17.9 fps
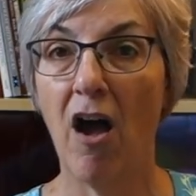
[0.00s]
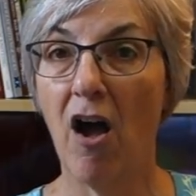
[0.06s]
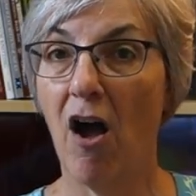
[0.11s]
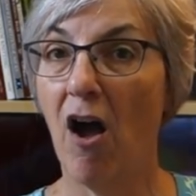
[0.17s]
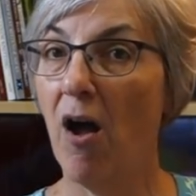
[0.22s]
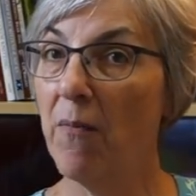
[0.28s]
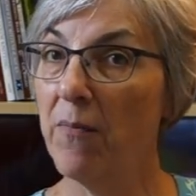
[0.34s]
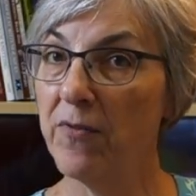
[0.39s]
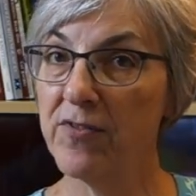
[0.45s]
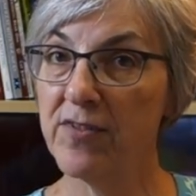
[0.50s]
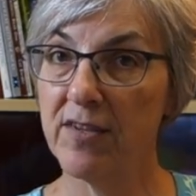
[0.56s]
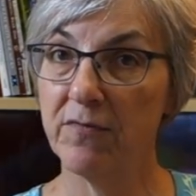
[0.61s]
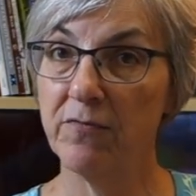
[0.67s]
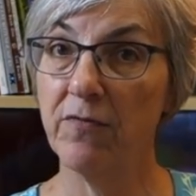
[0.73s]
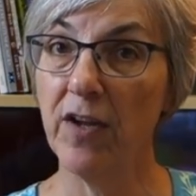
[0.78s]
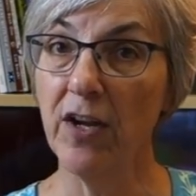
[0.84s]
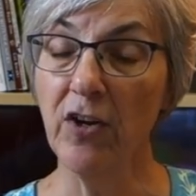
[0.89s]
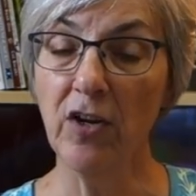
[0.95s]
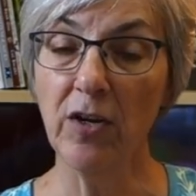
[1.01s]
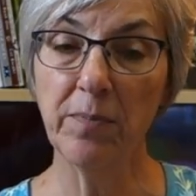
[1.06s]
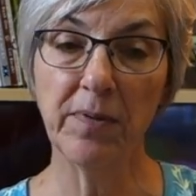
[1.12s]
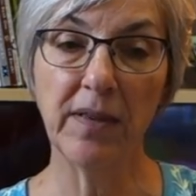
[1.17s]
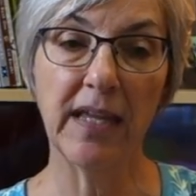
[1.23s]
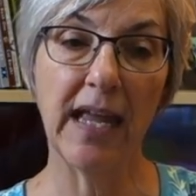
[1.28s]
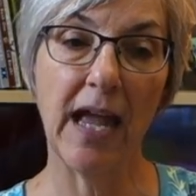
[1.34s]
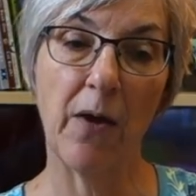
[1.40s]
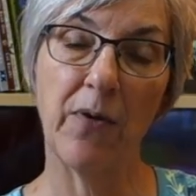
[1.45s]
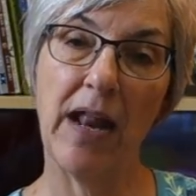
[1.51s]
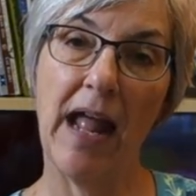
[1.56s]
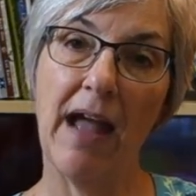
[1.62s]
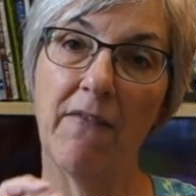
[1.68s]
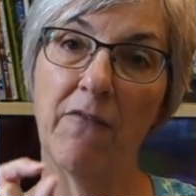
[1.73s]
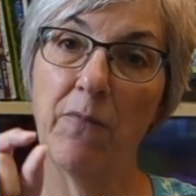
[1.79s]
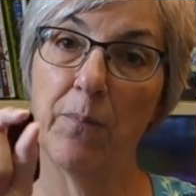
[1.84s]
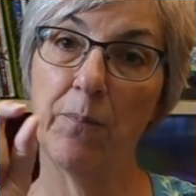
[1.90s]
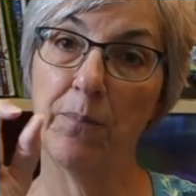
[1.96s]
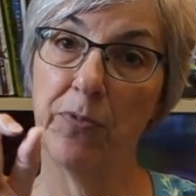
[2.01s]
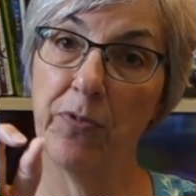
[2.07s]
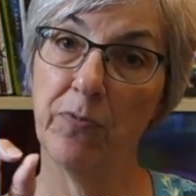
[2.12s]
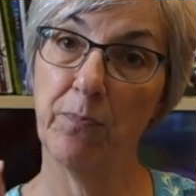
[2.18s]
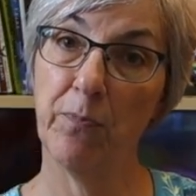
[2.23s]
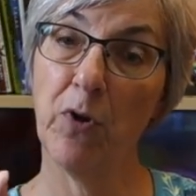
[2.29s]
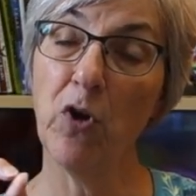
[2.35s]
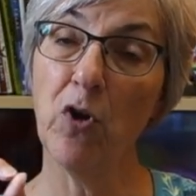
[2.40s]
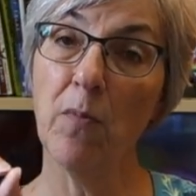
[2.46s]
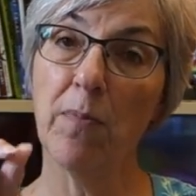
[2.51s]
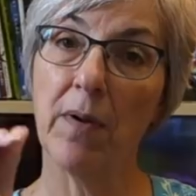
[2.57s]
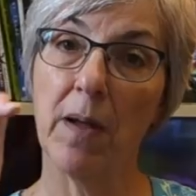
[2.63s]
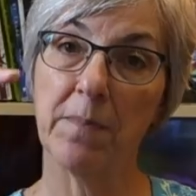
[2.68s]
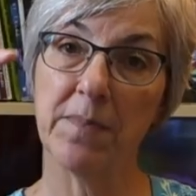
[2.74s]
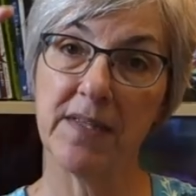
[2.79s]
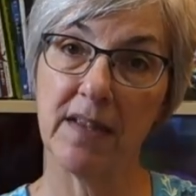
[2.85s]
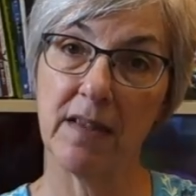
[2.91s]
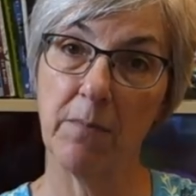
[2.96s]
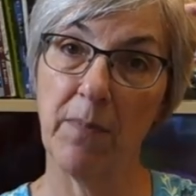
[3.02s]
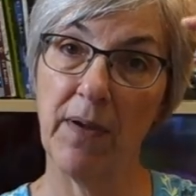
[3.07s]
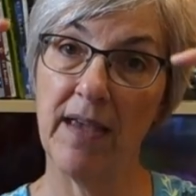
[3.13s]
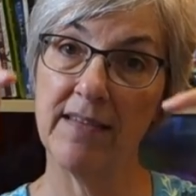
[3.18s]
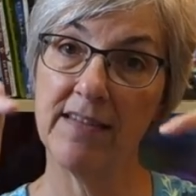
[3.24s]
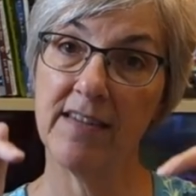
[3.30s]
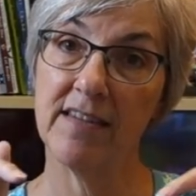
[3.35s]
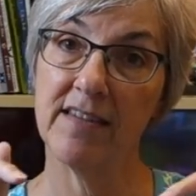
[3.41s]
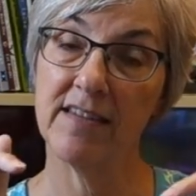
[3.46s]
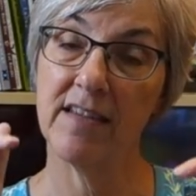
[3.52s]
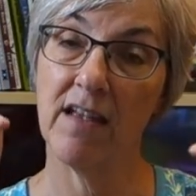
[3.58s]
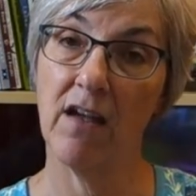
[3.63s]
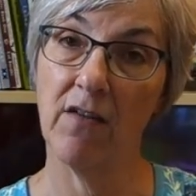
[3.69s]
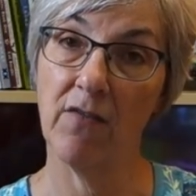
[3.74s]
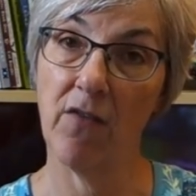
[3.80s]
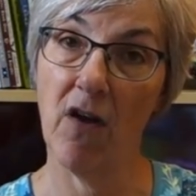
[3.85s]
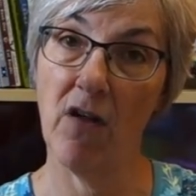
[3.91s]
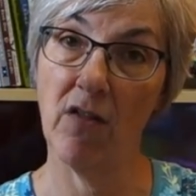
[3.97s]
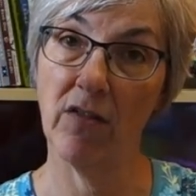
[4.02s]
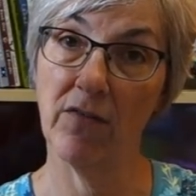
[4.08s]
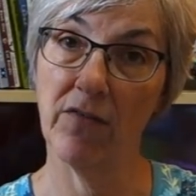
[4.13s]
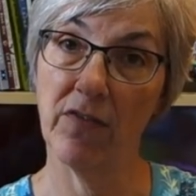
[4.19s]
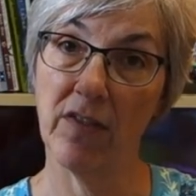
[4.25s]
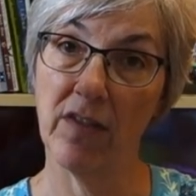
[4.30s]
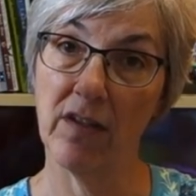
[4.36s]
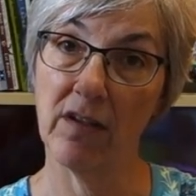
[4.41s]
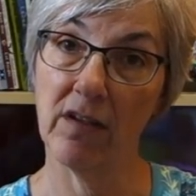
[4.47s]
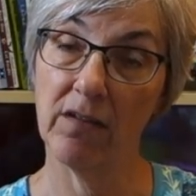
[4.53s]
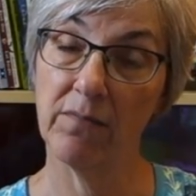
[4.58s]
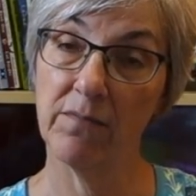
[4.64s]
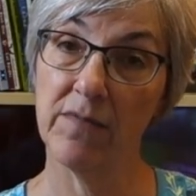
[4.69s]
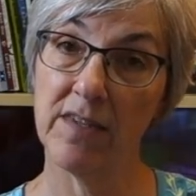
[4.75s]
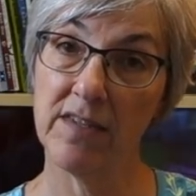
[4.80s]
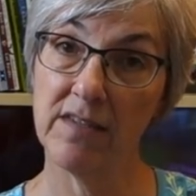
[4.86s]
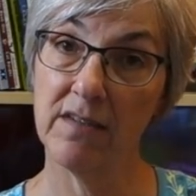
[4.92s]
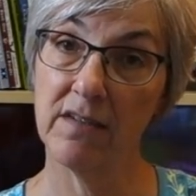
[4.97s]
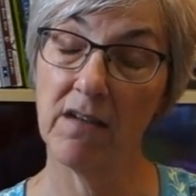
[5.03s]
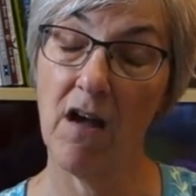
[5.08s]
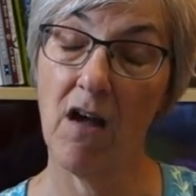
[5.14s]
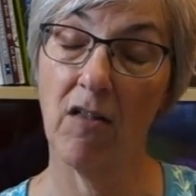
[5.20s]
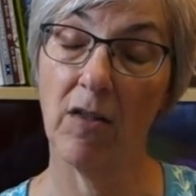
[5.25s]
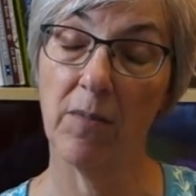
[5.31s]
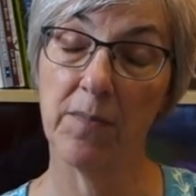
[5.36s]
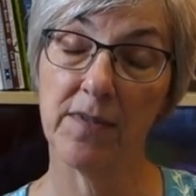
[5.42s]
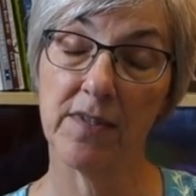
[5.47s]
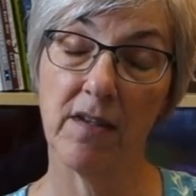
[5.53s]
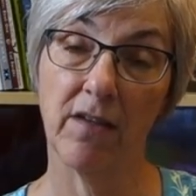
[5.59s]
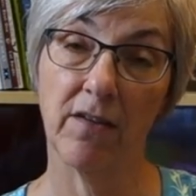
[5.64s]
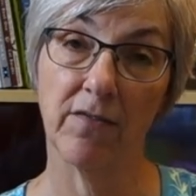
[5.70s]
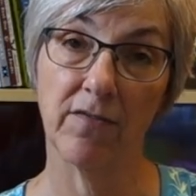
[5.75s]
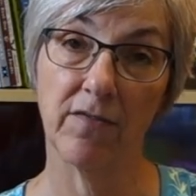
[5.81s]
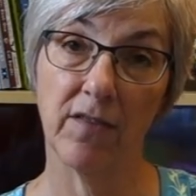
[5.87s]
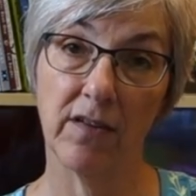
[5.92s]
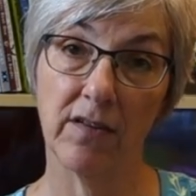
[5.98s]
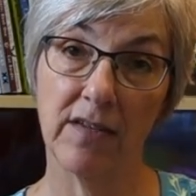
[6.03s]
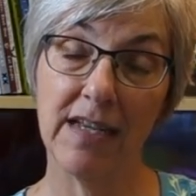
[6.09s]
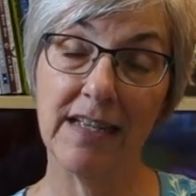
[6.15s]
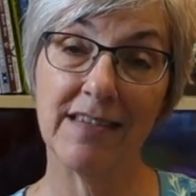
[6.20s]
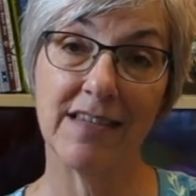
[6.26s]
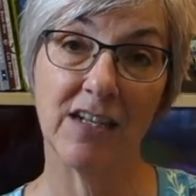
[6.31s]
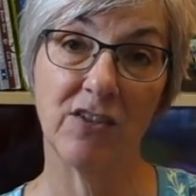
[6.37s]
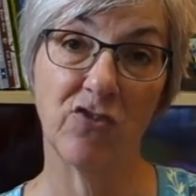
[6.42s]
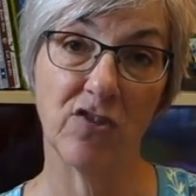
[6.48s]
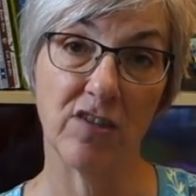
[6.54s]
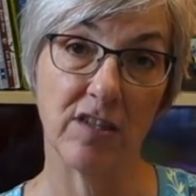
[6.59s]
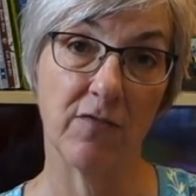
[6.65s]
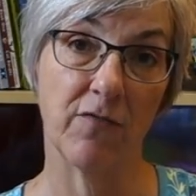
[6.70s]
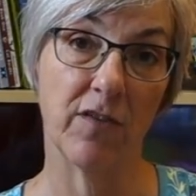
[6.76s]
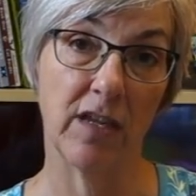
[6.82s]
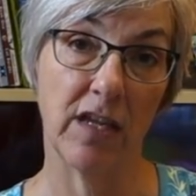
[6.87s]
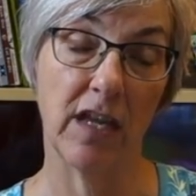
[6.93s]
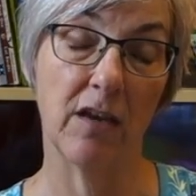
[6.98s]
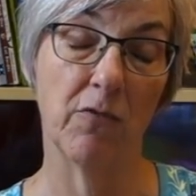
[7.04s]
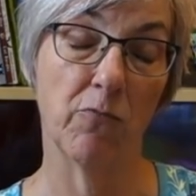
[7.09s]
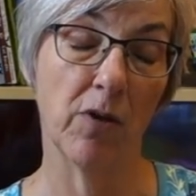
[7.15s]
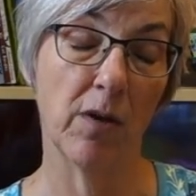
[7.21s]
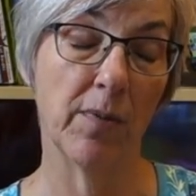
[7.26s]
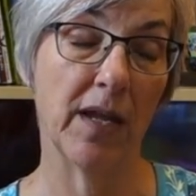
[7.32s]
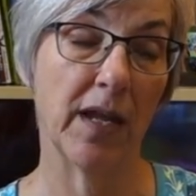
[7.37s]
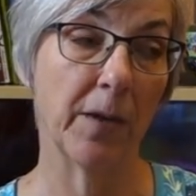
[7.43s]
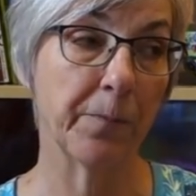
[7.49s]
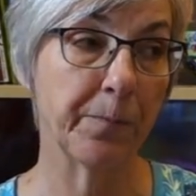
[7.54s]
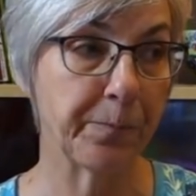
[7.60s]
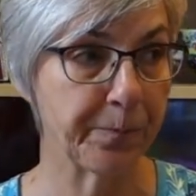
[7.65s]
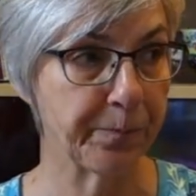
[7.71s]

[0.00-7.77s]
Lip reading: almost invariably, I would have purl bumps at the bases of all of the columns of knit stitches in ribbing.